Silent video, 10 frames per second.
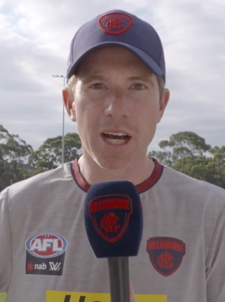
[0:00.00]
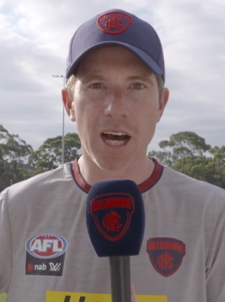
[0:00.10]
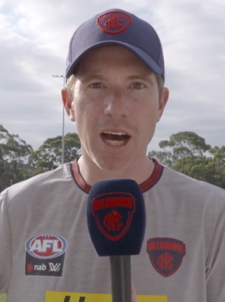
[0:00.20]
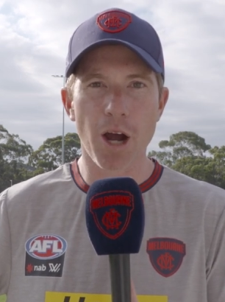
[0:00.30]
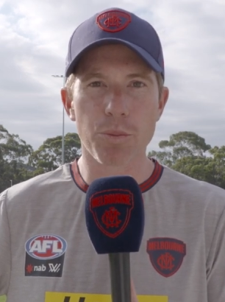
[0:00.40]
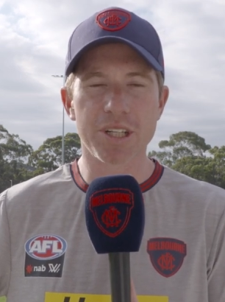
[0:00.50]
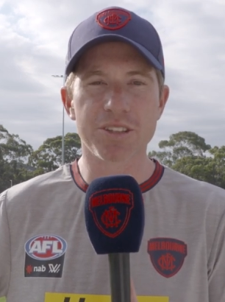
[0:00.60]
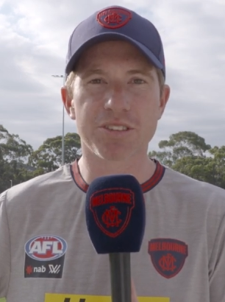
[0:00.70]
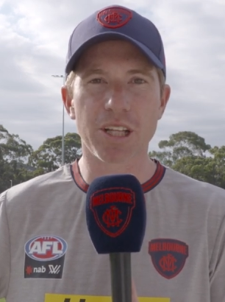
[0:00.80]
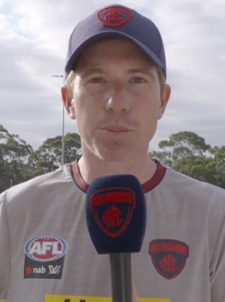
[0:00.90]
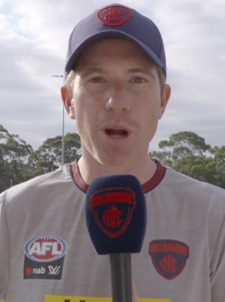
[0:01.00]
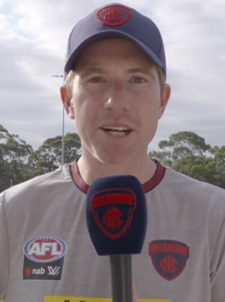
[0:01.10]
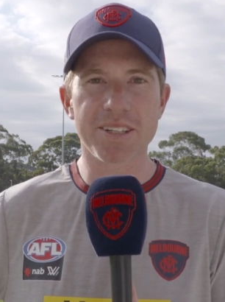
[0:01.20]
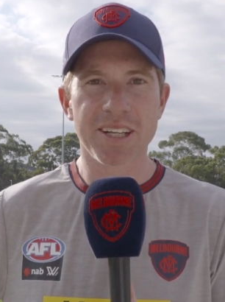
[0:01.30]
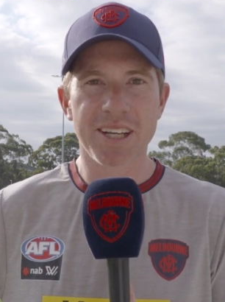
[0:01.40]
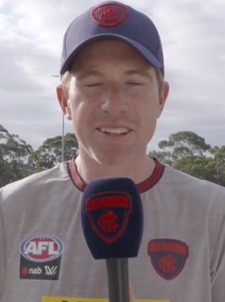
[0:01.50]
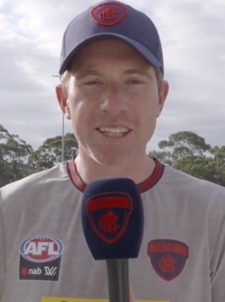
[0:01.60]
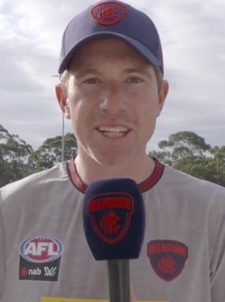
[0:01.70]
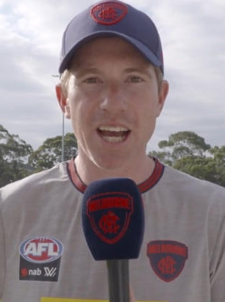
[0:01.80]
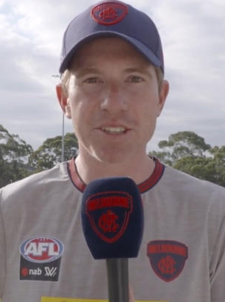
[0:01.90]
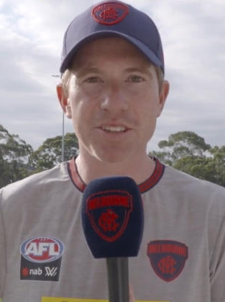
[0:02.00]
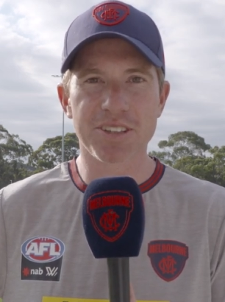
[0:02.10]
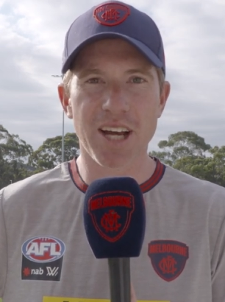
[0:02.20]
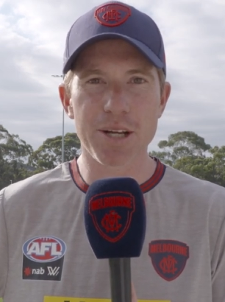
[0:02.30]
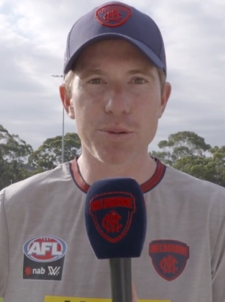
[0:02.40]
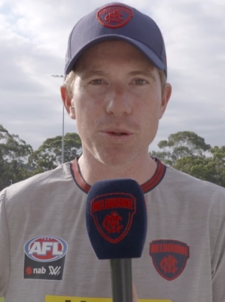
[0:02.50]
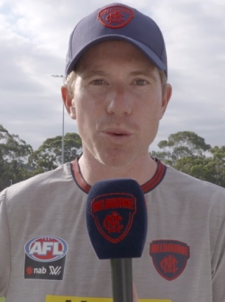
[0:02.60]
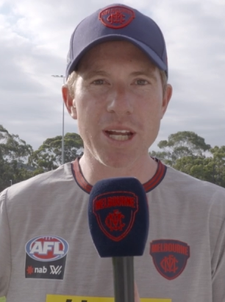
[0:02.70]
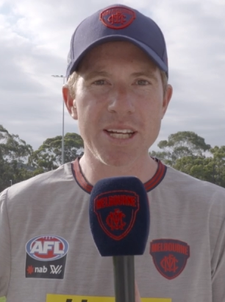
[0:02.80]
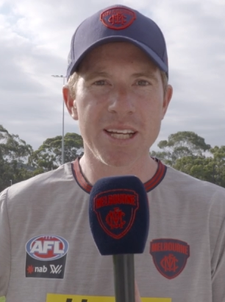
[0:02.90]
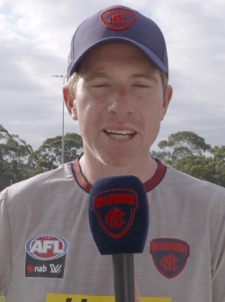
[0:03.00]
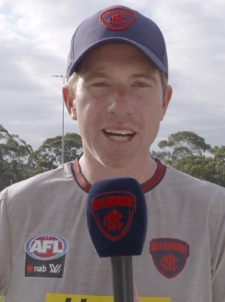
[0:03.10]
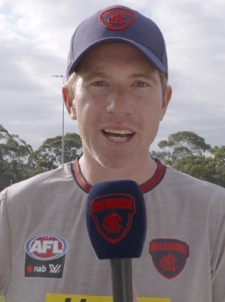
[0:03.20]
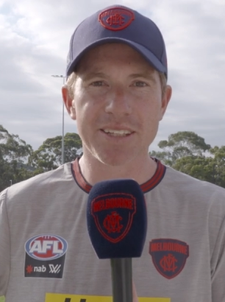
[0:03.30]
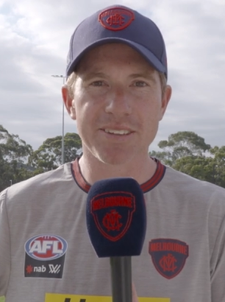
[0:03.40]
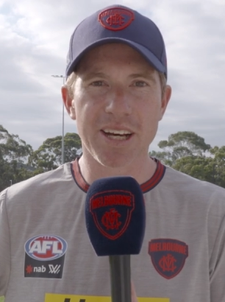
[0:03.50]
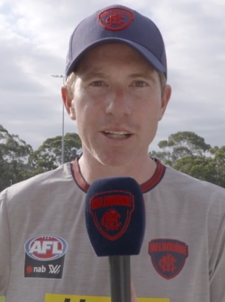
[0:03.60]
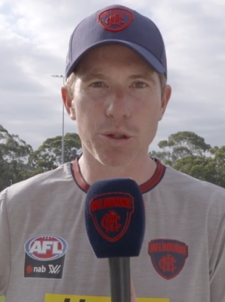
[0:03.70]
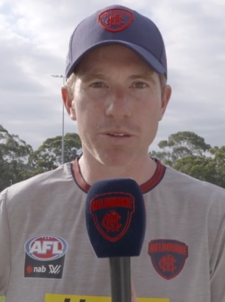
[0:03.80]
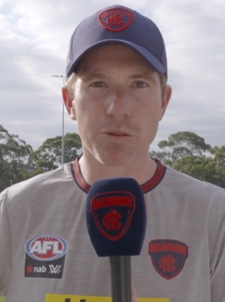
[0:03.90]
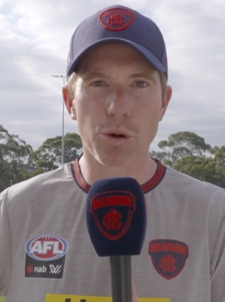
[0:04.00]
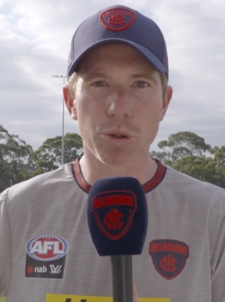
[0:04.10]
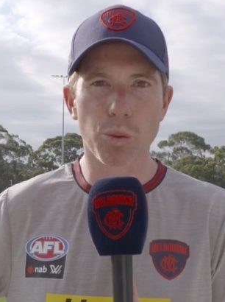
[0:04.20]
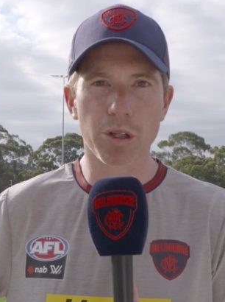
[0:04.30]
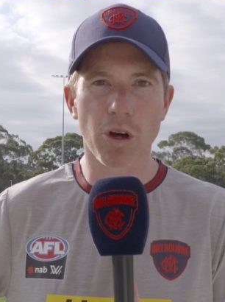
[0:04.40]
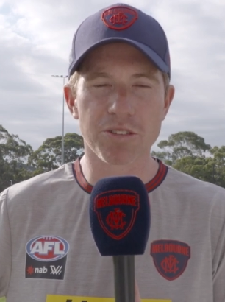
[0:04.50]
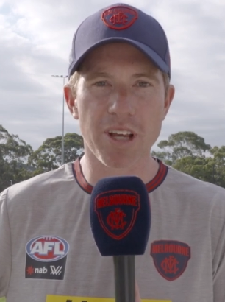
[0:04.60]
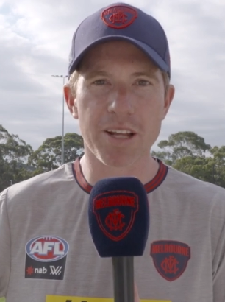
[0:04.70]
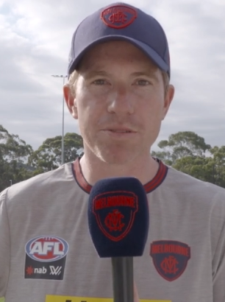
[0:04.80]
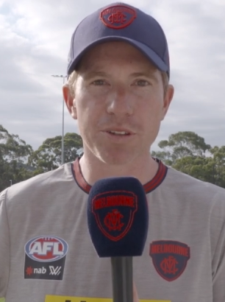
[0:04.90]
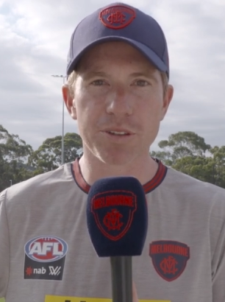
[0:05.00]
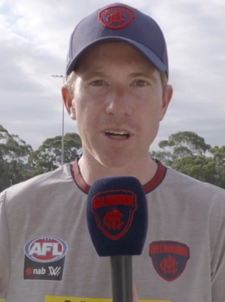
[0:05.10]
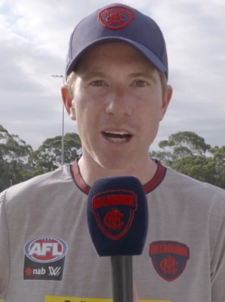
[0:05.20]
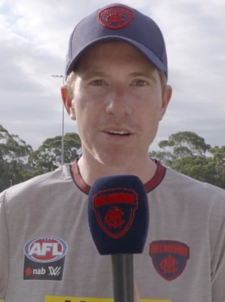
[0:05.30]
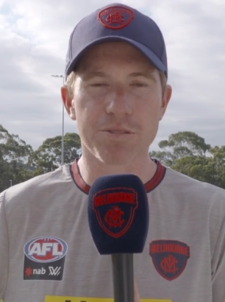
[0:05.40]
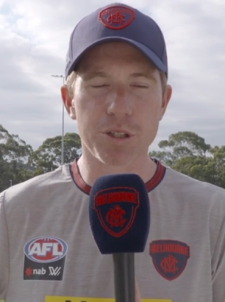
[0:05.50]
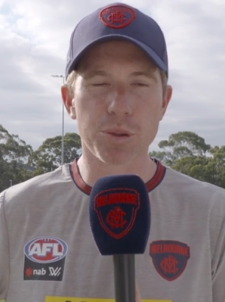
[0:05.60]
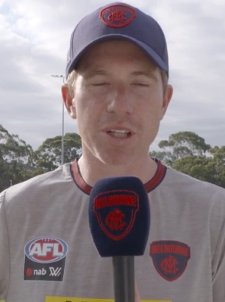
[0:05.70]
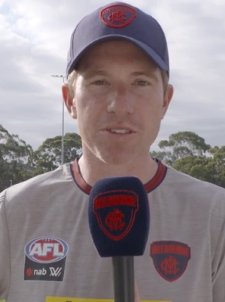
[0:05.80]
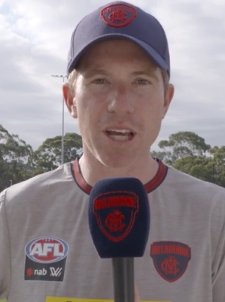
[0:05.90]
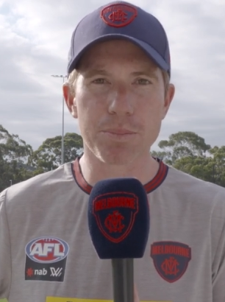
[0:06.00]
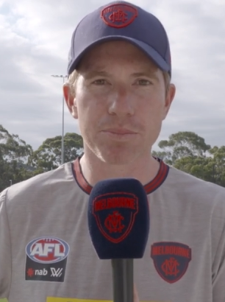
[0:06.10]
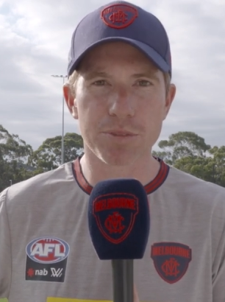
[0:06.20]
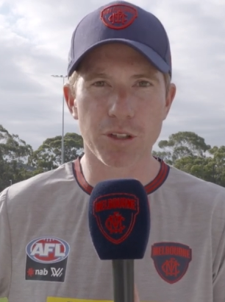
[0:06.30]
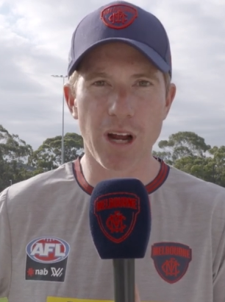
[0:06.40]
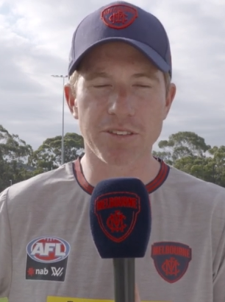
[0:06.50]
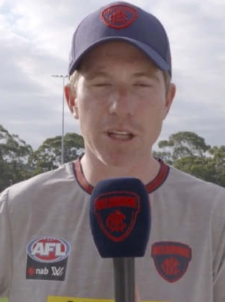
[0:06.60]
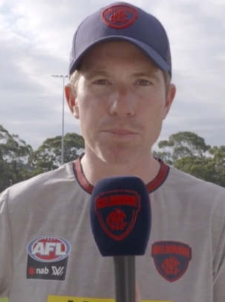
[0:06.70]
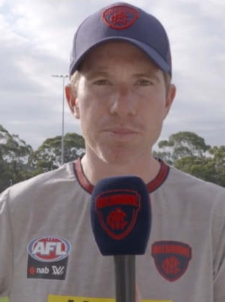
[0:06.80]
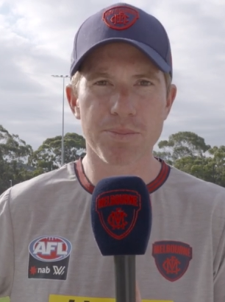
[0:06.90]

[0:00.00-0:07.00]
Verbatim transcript: I uh, hope we can celebrate the occasion today with a win and uh, looking forward to what lies ahead for, uh, for you and the team. Congrats, Lib.